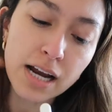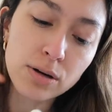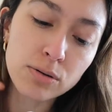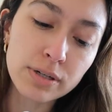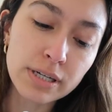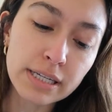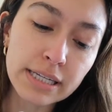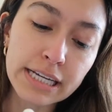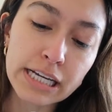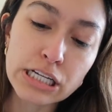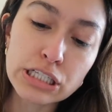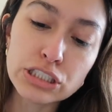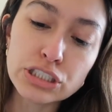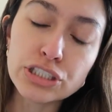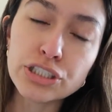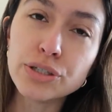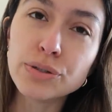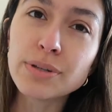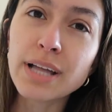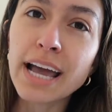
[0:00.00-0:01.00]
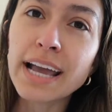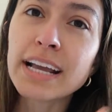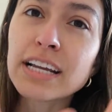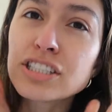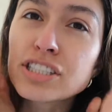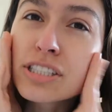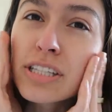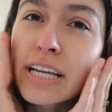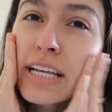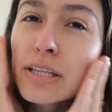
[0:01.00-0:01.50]
I really do like.
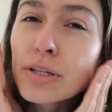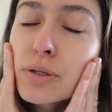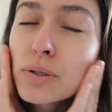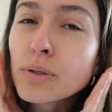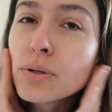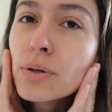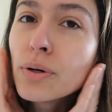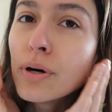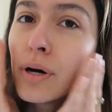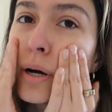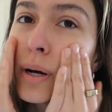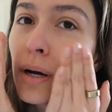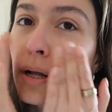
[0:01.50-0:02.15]
It's just like little